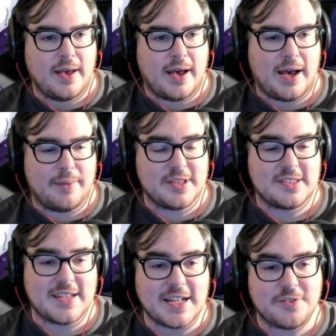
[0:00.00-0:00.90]
The
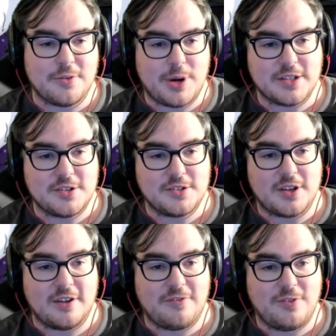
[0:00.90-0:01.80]
stats for monsters
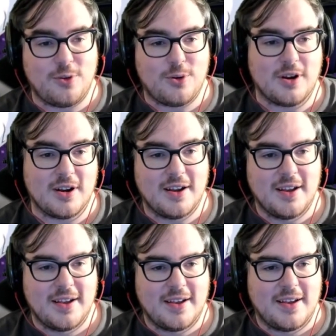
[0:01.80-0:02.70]
on floor
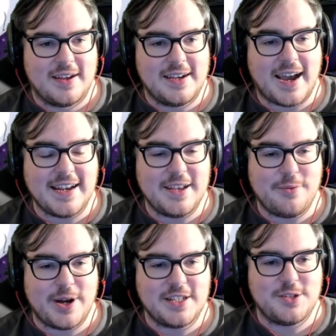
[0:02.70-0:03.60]

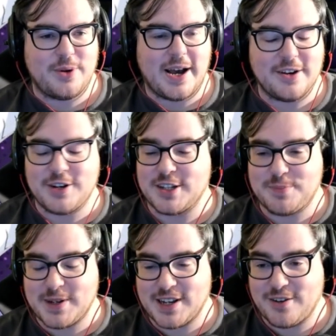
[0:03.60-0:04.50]
91 to 100 has
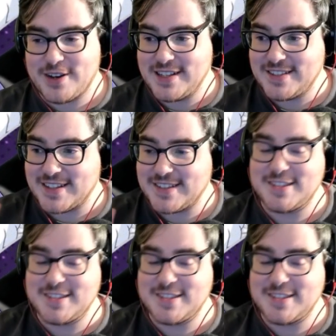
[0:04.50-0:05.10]
been decreased.